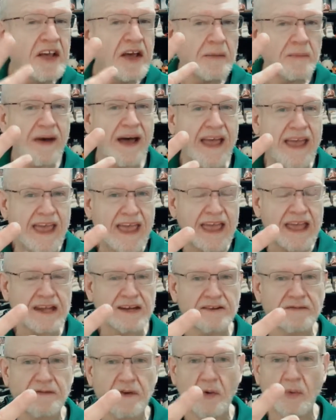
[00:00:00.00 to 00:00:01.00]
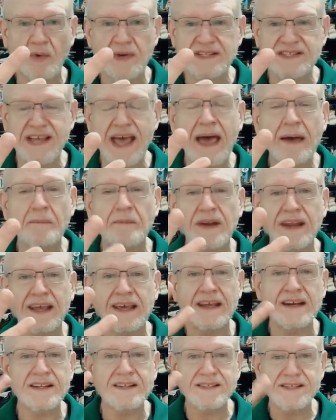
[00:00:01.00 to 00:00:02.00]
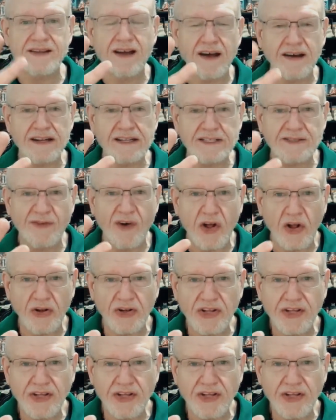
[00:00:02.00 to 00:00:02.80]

my hand for what's happening and it's not its fault.